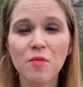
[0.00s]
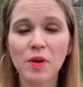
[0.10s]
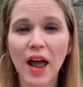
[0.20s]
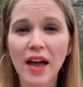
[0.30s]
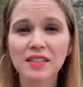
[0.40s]

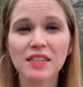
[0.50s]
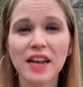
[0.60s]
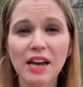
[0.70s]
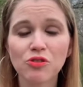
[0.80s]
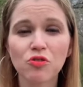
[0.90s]
but as a
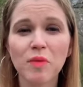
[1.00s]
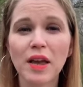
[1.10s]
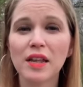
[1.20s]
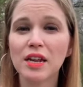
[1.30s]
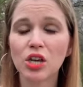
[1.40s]
natural
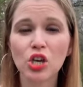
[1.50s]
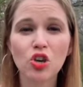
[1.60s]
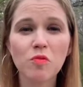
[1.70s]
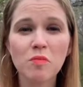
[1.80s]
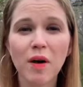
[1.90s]
man in a
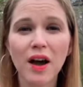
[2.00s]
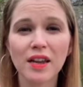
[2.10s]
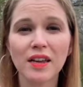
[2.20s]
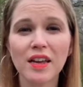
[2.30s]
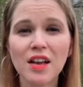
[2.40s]
human
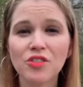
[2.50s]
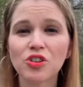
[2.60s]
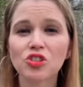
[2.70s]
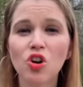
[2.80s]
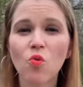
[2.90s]
body,
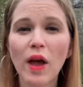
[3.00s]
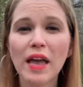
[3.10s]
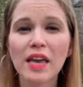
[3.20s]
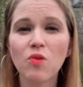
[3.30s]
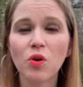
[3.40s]
there's no way
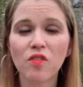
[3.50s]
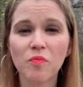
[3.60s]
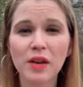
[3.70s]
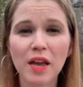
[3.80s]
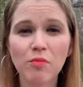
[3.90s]
he would have
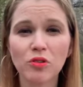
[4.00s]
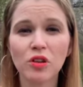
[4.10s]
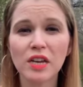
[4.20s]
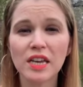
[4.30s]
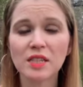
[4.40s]
been able,
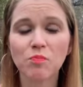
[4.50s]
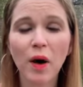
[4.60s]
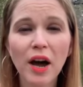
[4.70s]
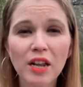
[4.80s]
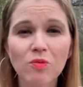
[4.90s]
his
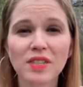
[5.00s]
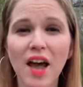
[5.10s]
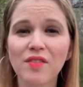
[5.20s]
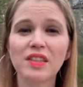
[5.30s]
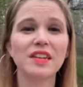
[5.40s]
body was
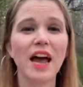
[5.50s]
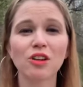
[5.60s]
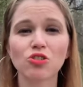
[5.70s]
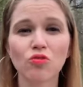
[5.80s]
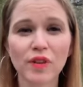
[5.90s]
having the
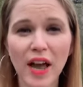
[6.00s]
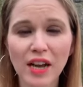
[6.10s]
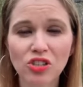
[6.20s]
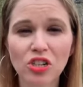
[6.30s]
natural reaction.